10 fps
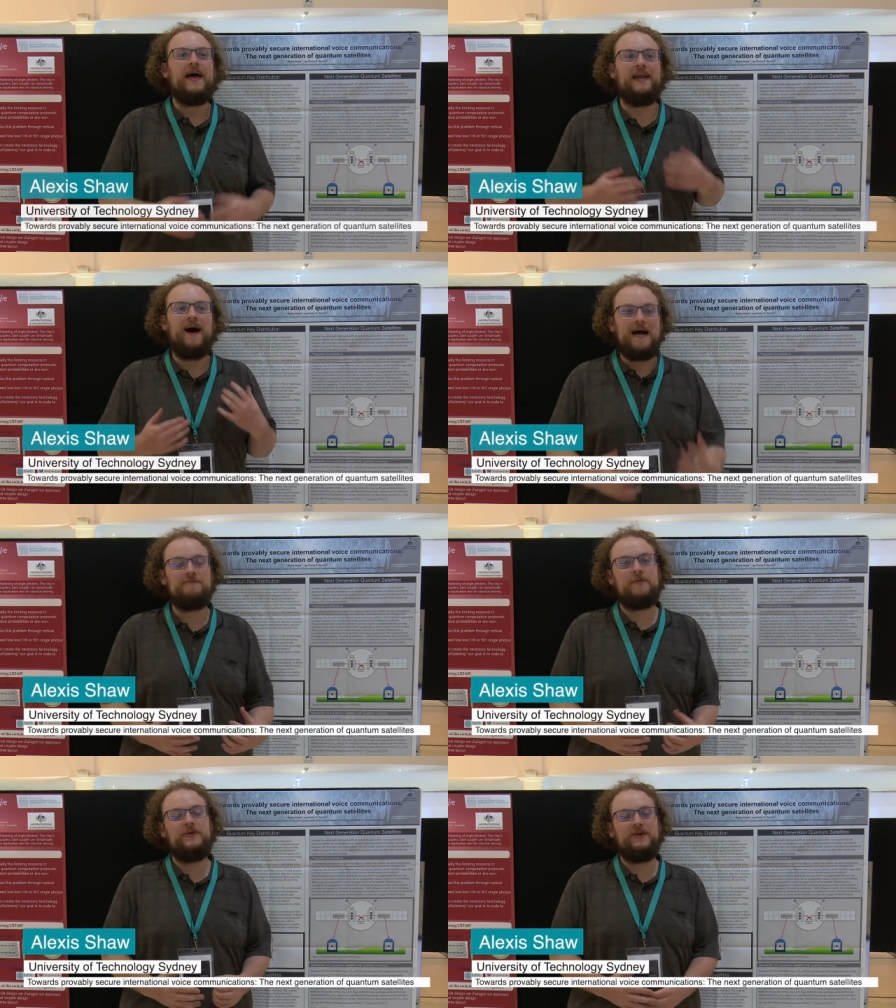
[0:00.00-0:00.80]
and I'm
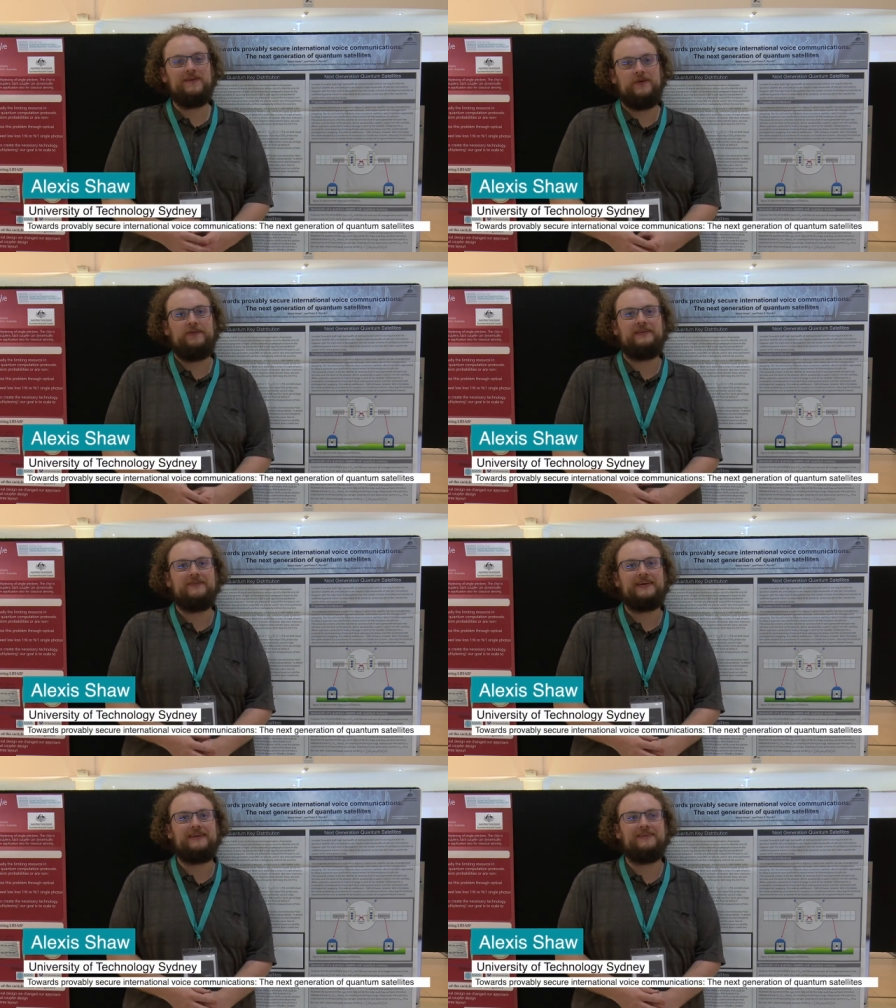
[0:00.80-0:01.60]
from the University
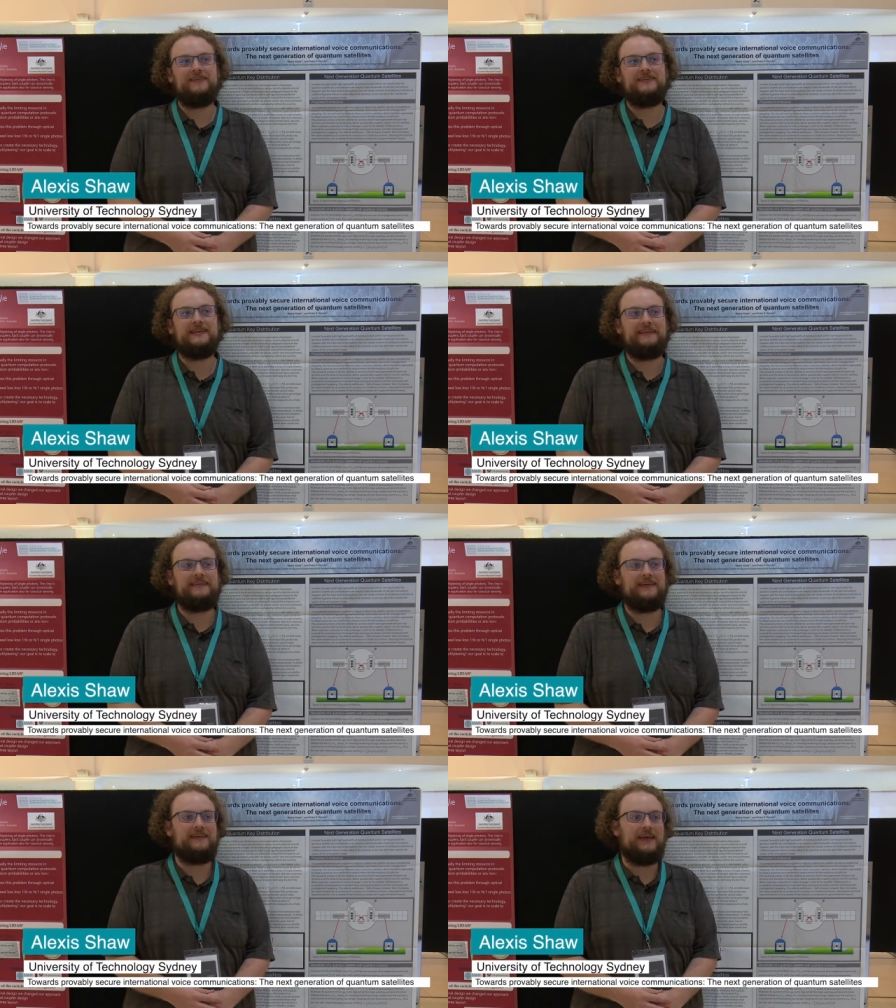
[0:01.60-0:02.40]
of Technology,
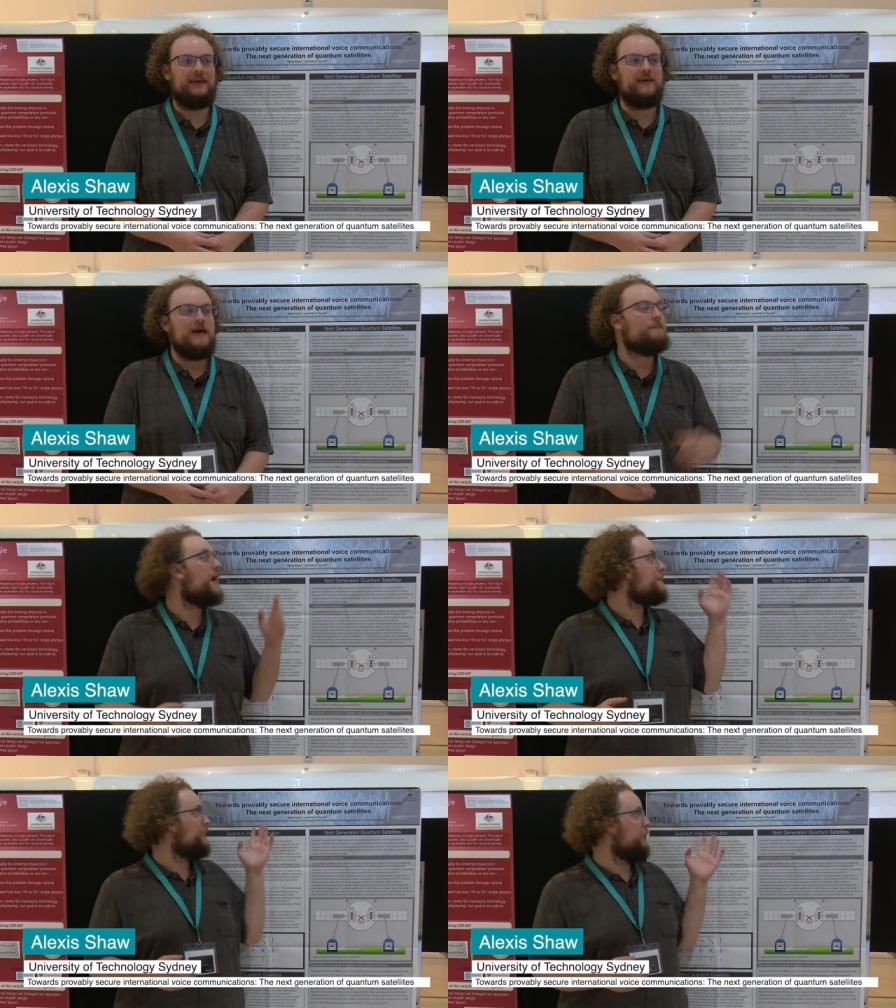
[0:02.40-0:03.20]
Sydney.
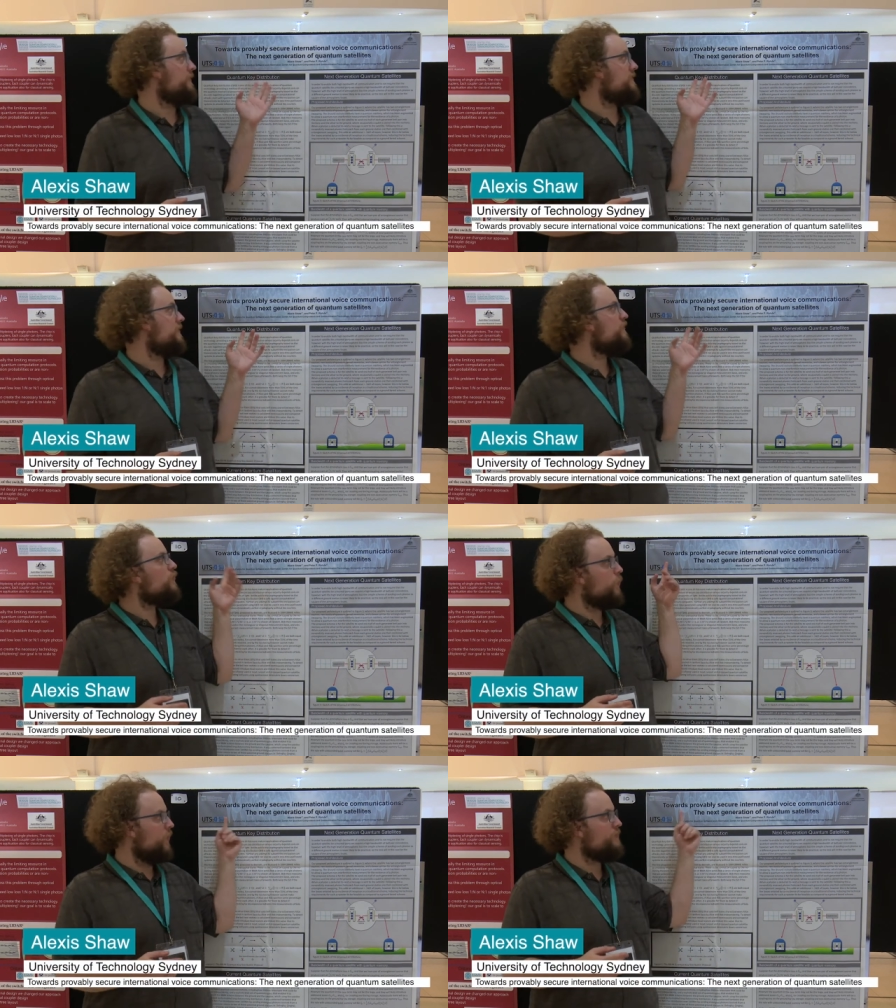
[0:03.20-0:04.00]
My poster
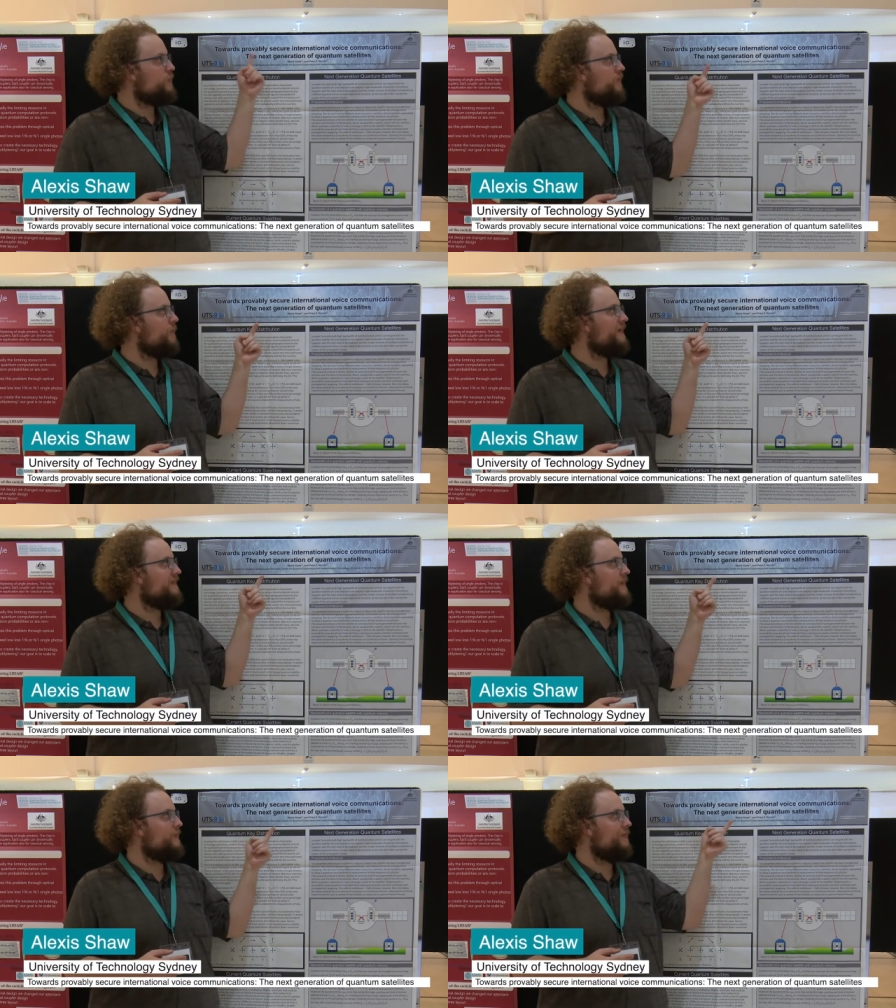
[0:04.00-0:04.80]
towards provably
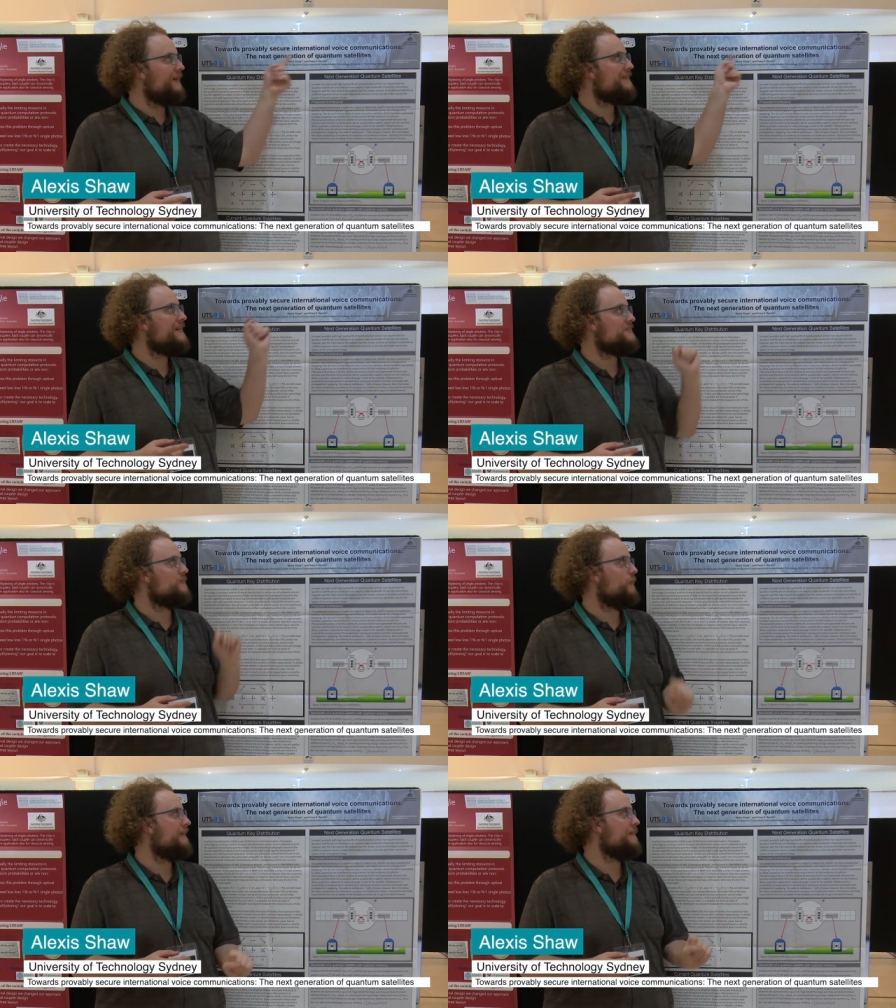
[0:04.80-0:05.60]
secure
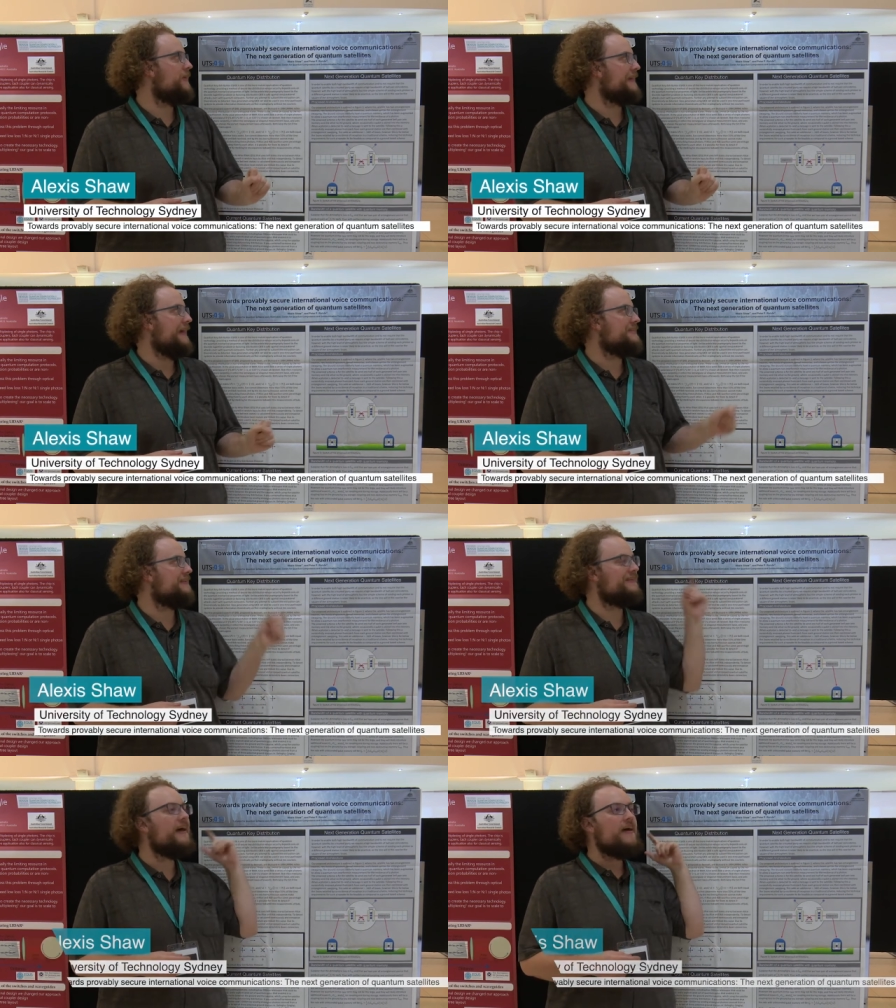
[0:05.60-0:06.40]
international voice
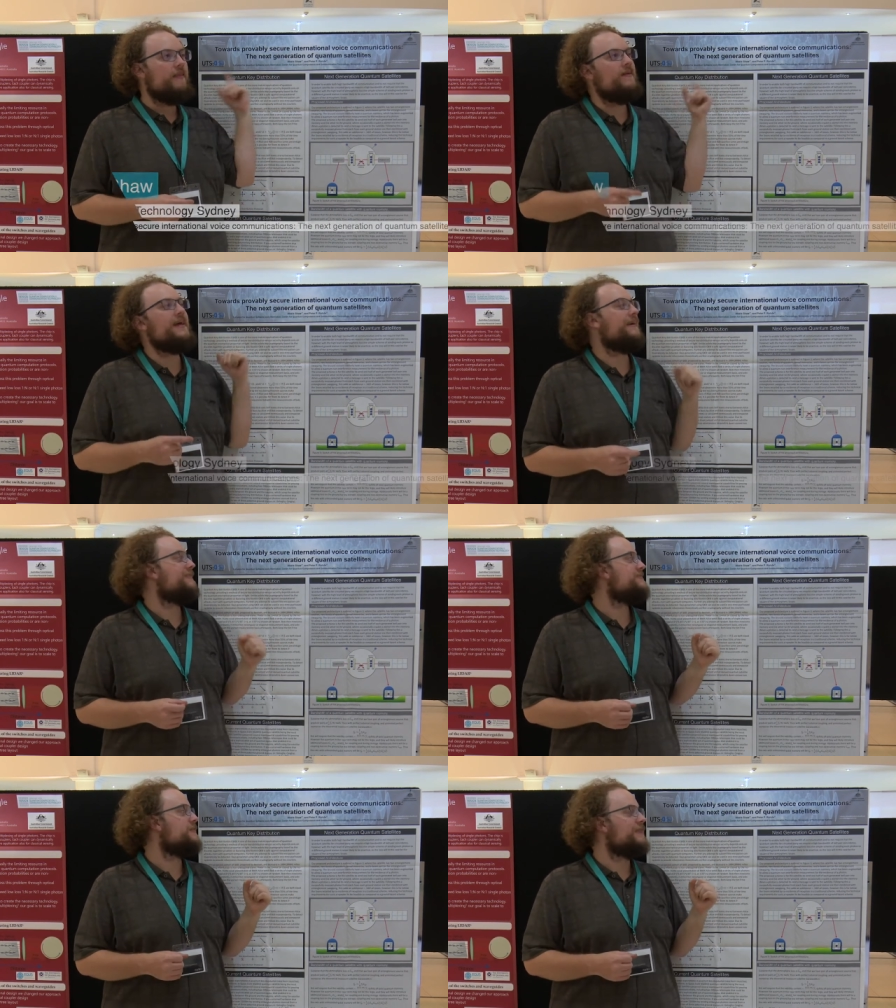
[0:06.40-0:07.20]
communications for the
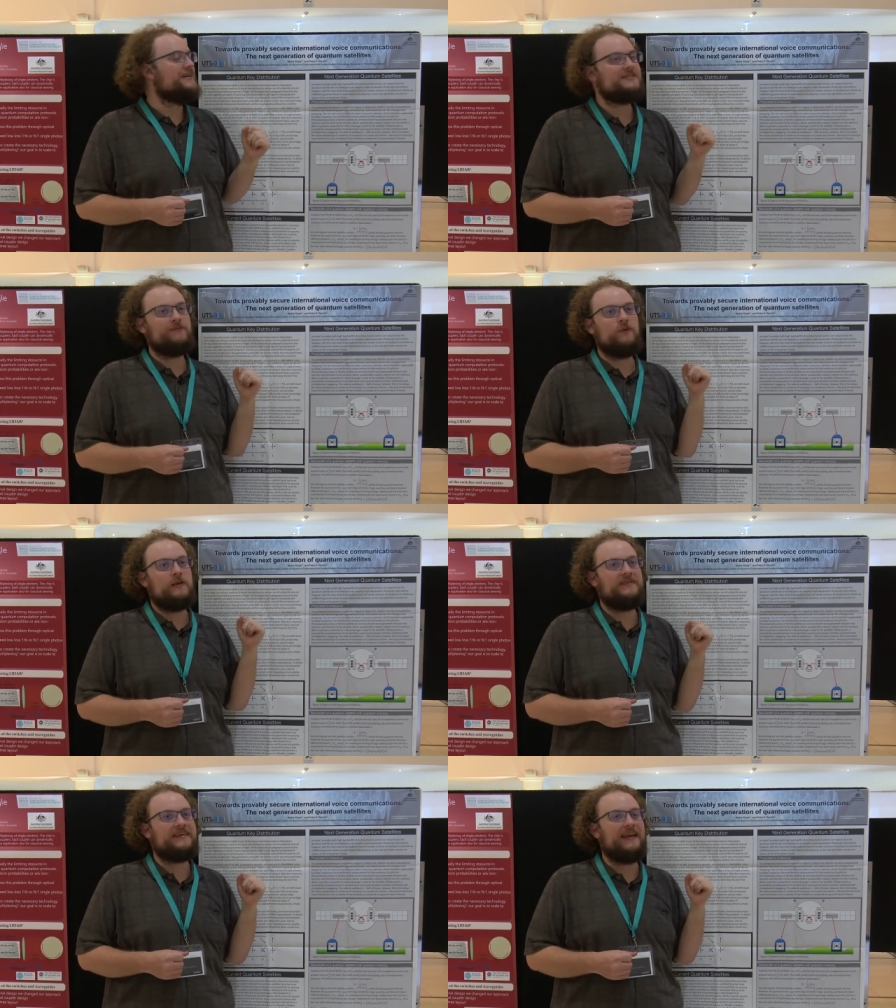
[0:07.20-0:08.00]
next generation of
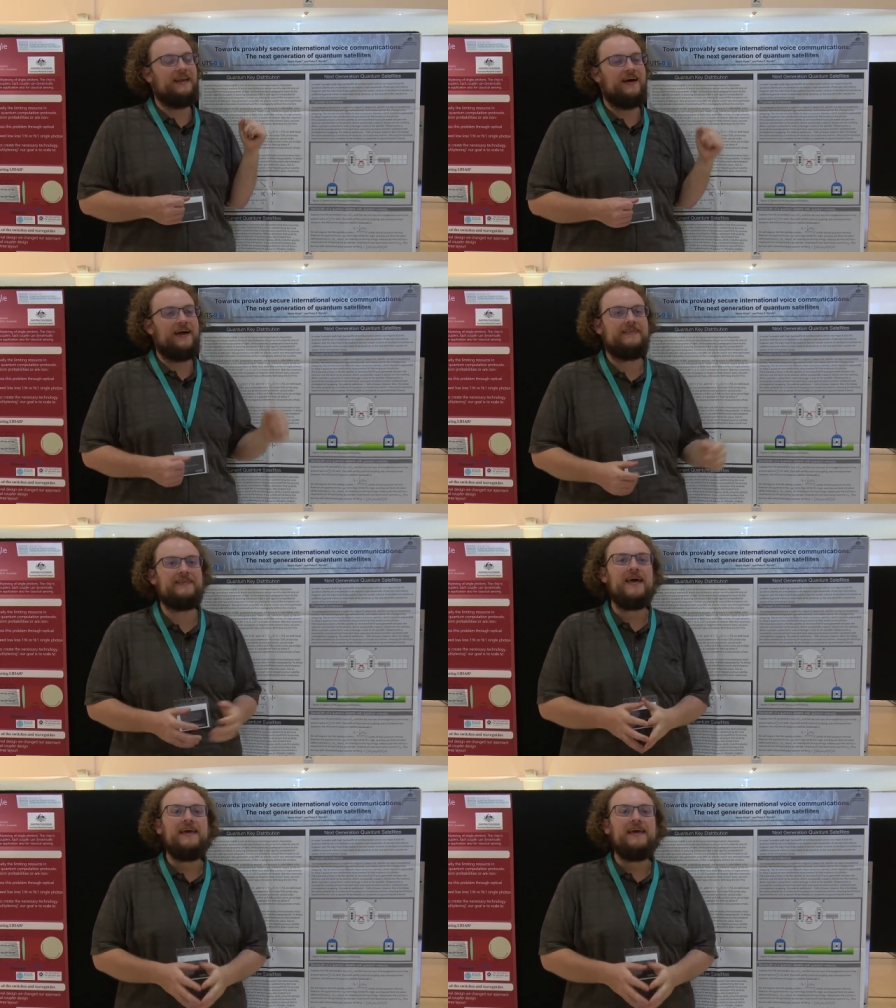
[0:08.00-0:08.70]
quantum satellites